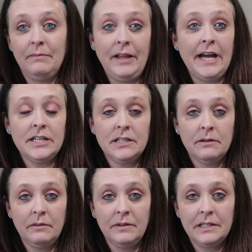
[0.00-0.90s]
Um, last
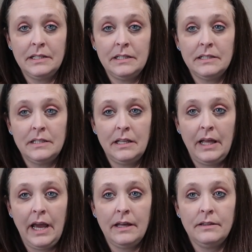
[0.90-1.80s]
year we went to Disney,
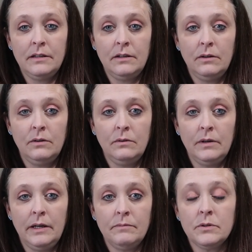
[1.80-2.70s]
they had the new
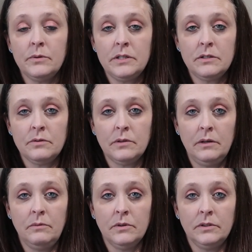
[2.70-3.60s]
um, Toy
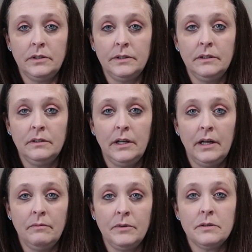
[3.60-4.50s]
Story World,
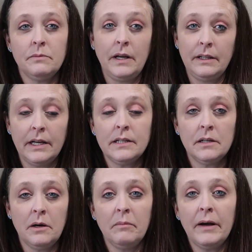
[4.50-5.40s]
um, which I'd like
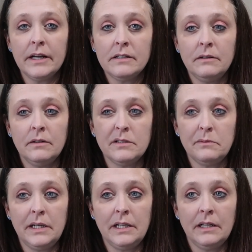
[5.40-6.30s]
to go back to because
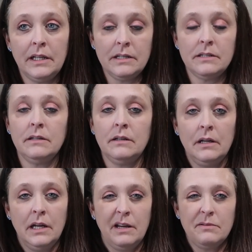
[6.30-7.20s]
we didn't get to,
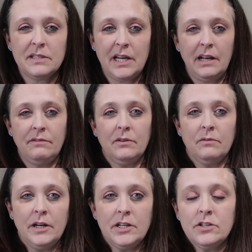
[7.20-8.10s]
it was kind of a
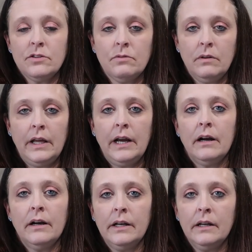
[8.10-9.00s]
rush through
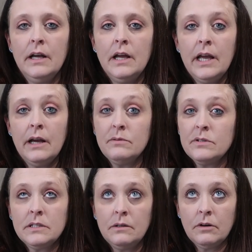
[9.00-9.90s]
there and it
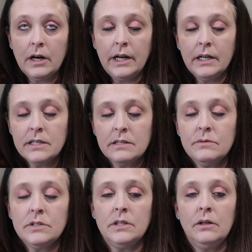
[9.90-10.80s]
was so crowded because it
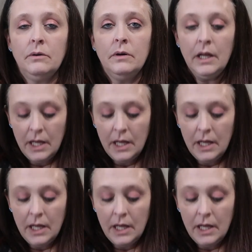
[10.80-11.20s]
was new.